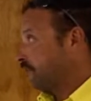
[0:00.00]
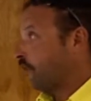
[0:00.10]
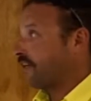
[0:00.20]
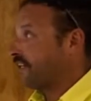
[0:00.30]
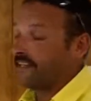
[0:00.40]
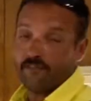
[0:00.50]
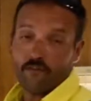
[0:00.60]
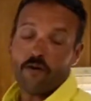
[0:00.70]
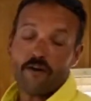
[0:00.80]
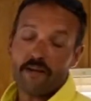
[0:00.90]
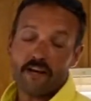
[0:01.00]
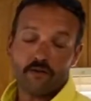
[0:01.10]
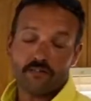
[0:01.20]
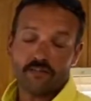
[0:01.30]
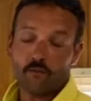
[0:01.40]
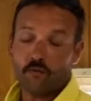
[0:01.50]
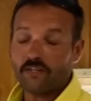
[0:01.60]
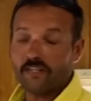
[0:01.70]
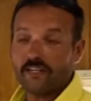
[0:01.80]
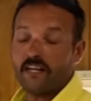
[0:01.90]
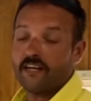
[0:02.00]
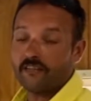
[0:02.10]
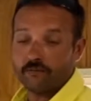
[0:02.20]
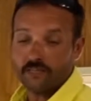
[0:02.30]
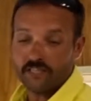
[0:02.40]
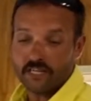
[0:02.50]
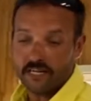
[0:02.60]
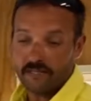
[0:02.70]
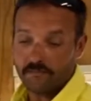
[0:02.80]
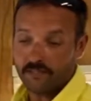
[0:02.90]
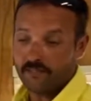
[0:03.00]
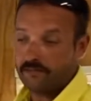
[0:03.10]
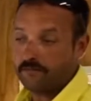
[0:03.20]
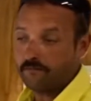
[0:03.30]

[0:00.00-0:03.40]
knowing that they have already been out there, worked on the line numerous times,